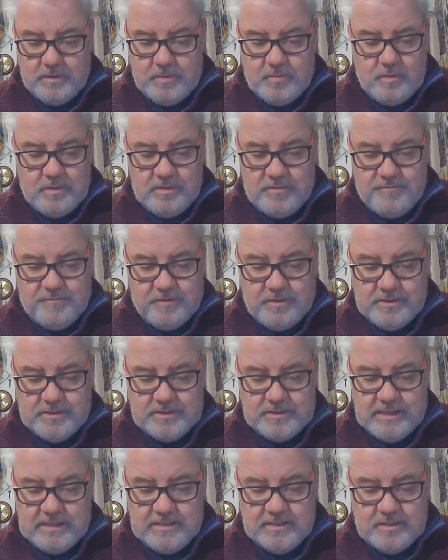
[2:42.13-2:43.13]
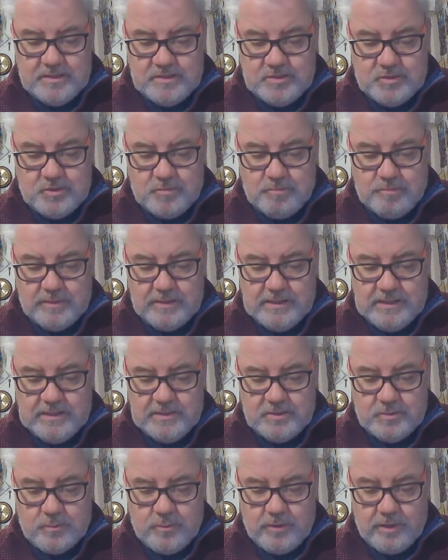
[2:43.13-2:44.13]
When the first census took place,
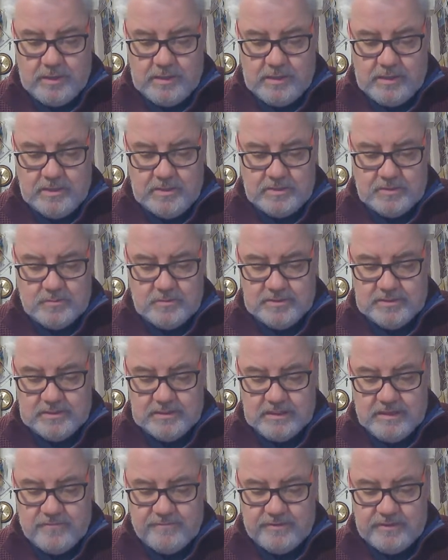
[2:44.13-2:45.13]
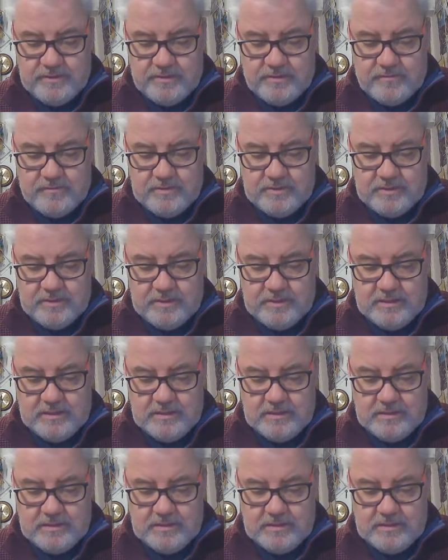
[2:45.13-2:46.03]
Quirinius was the governor of Syria.